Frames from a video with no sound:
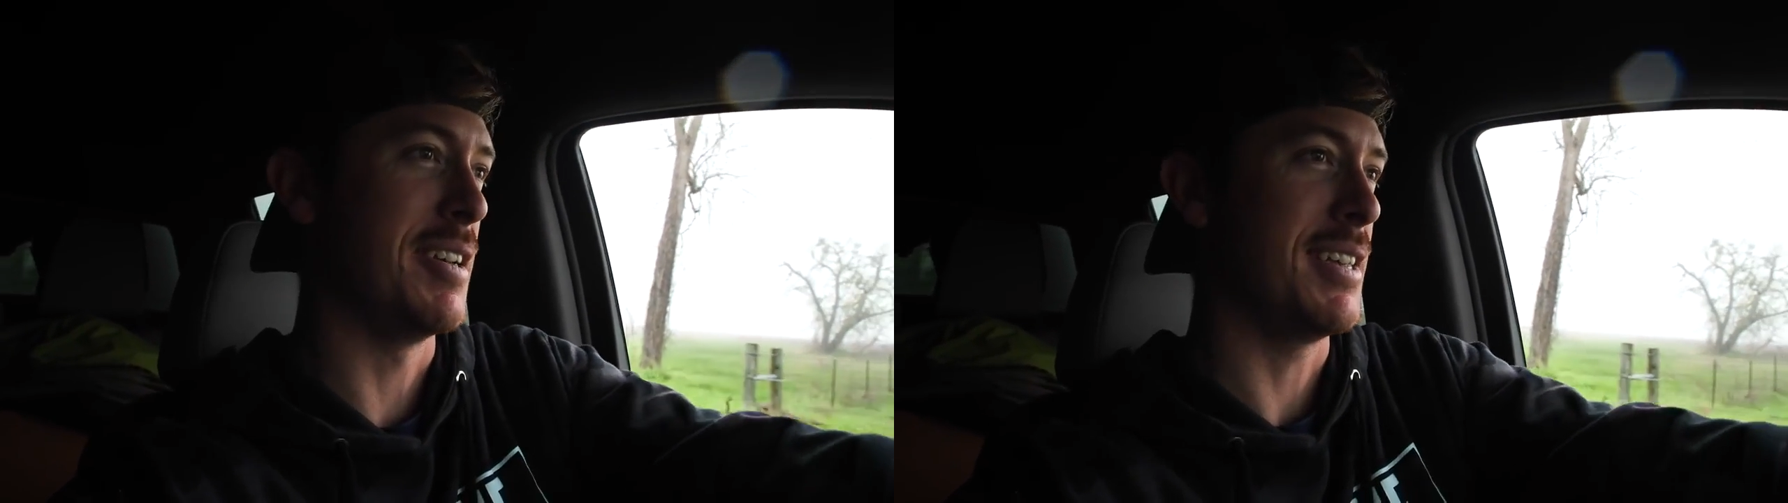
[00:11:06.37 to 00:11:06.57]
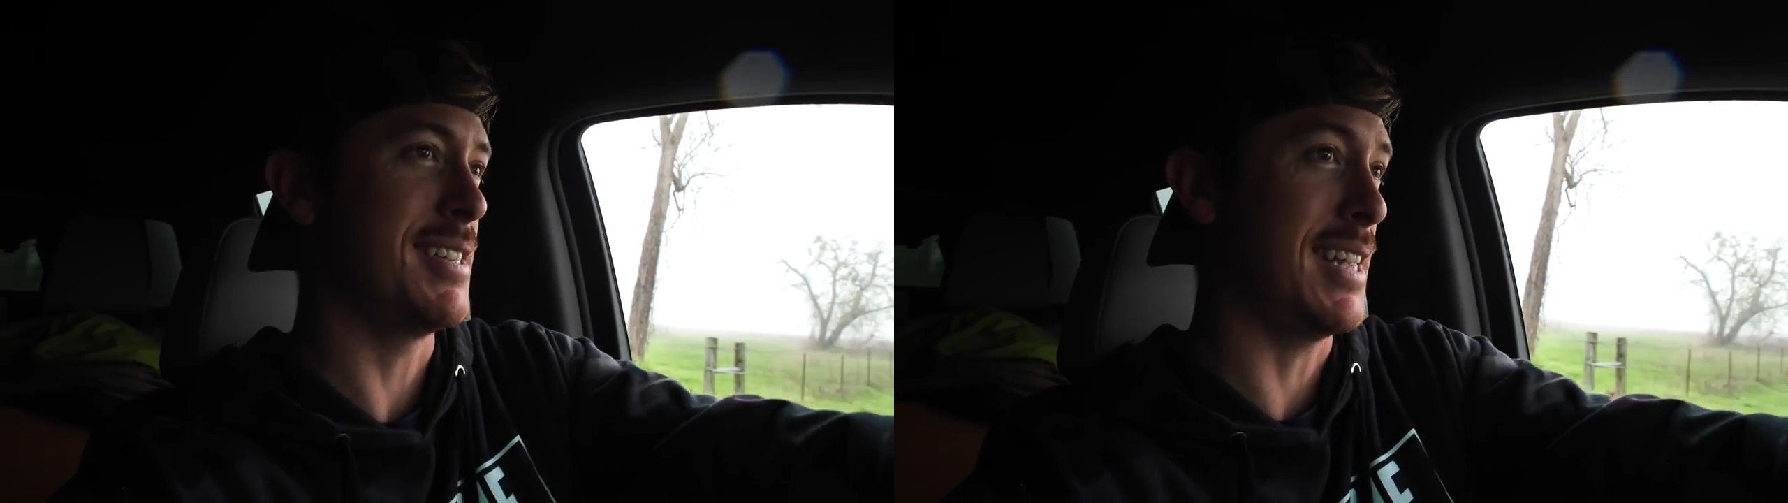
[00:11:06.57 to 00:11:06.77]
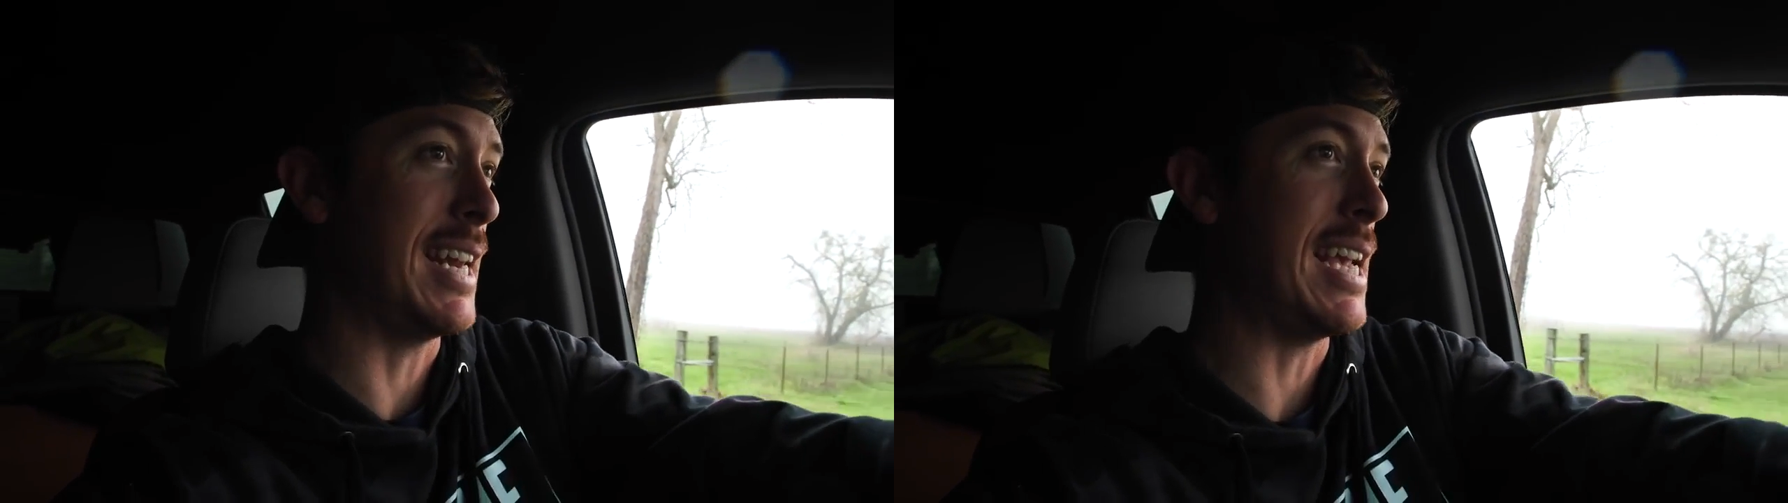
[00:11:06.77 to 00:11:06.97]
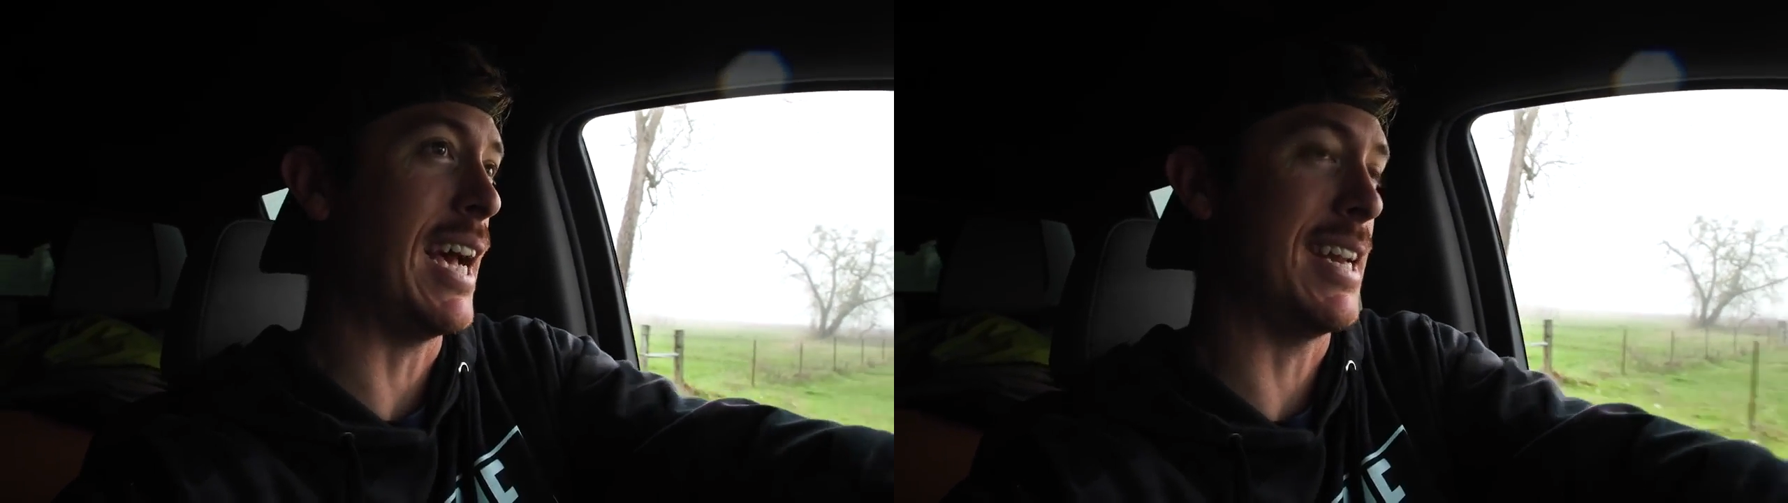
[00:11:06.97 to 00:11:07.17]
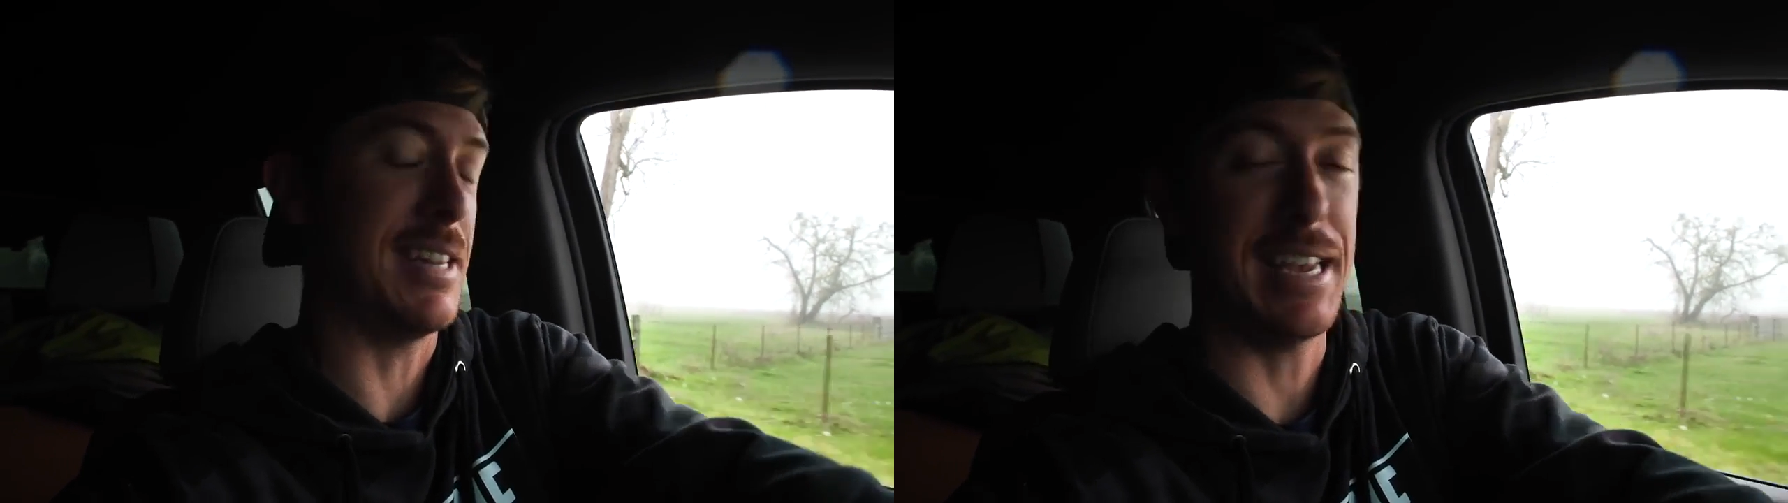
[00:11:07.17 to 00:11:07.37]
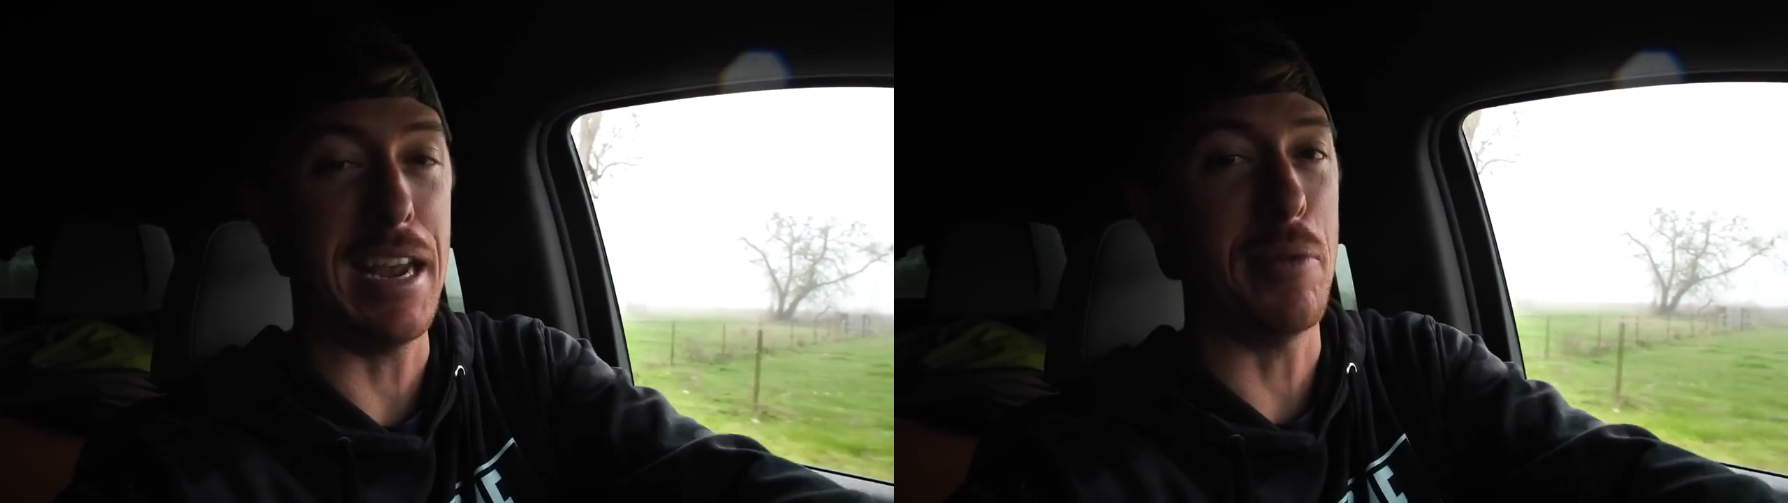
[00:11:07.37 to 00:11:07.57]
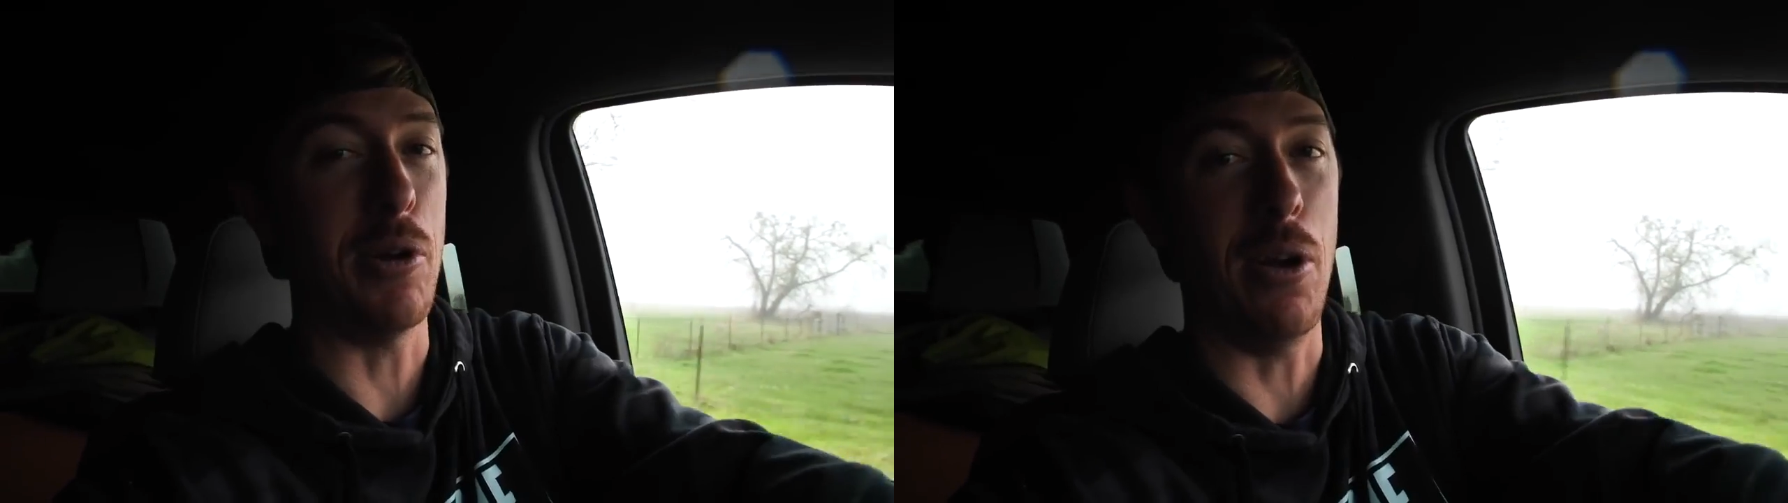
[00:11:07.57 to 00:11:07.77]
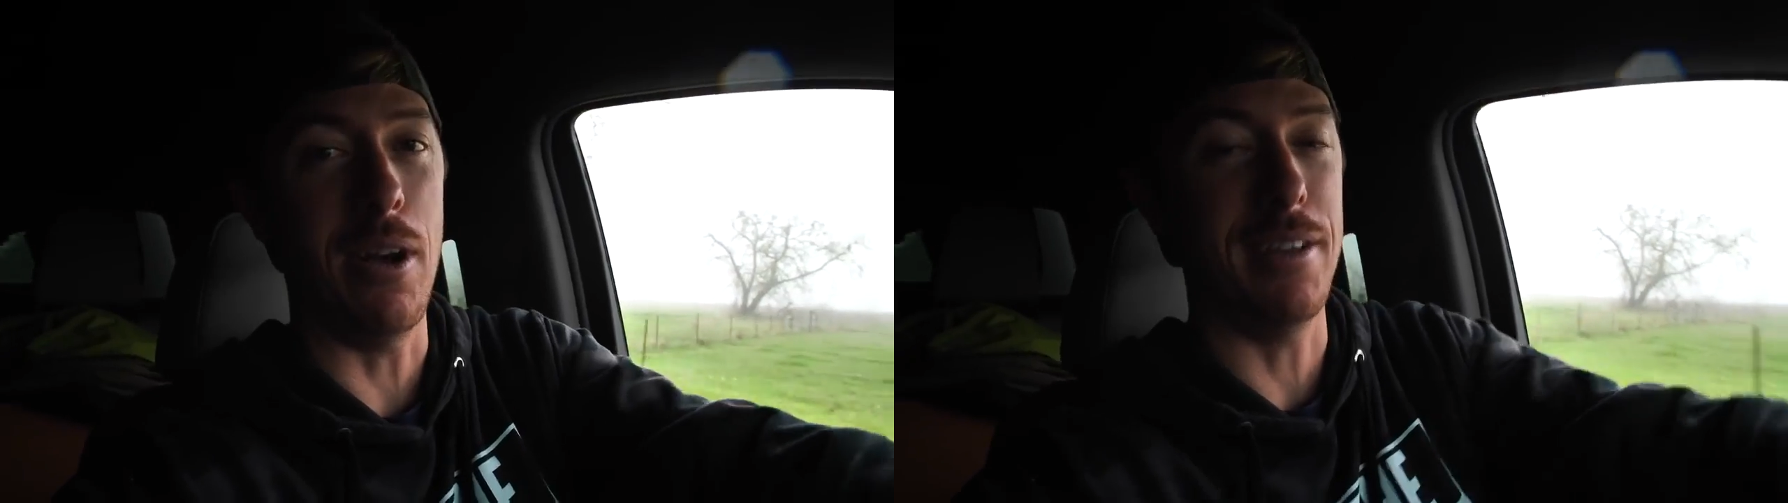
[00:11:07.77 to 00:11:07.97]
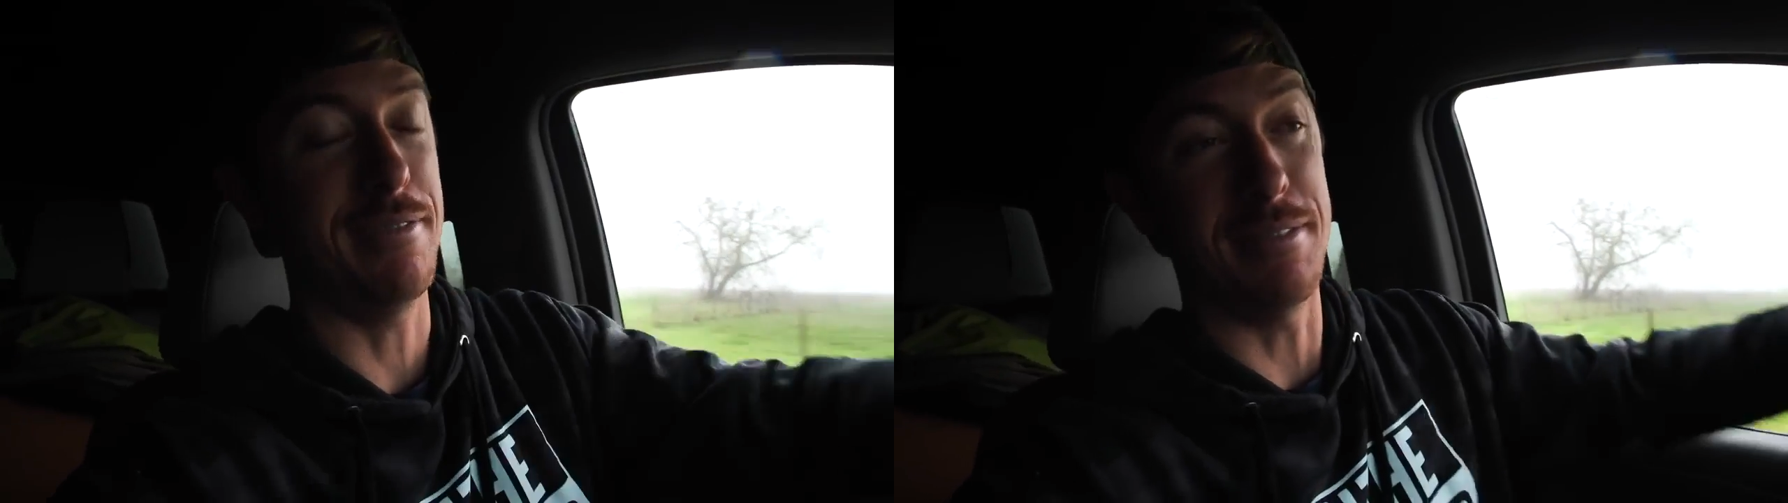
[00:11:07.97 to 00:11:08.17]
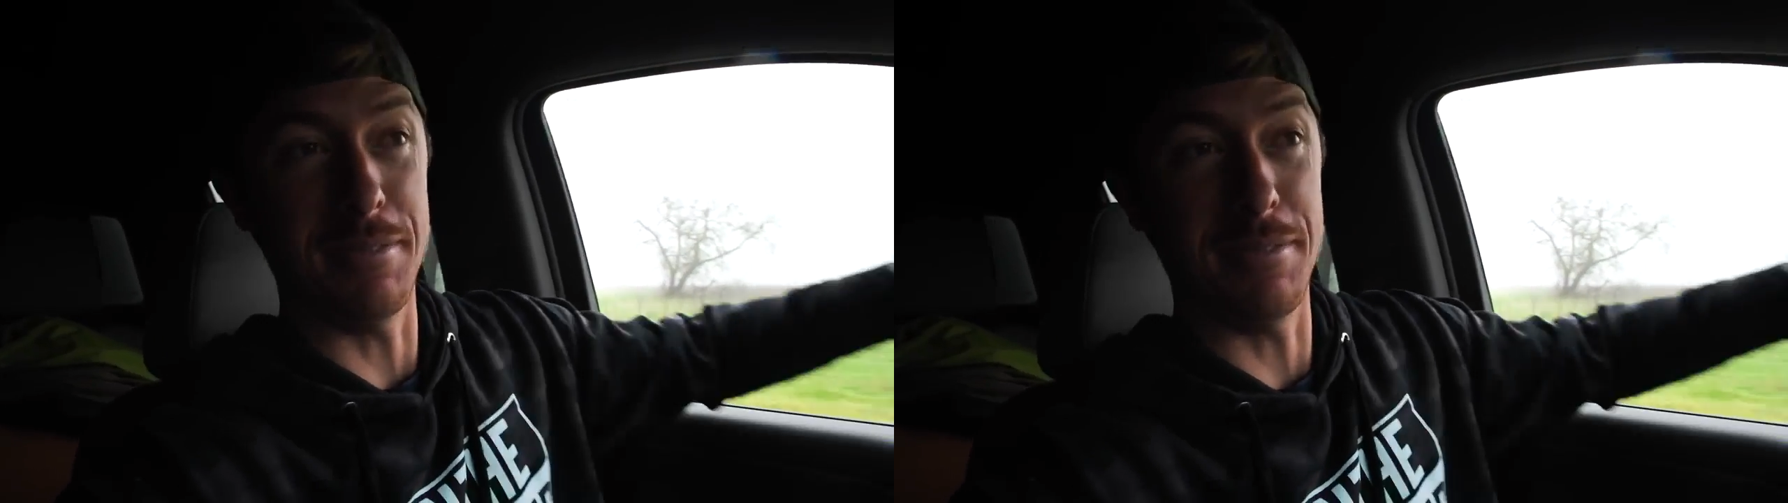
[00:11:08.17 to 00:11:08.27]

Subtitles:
He said he had the camera on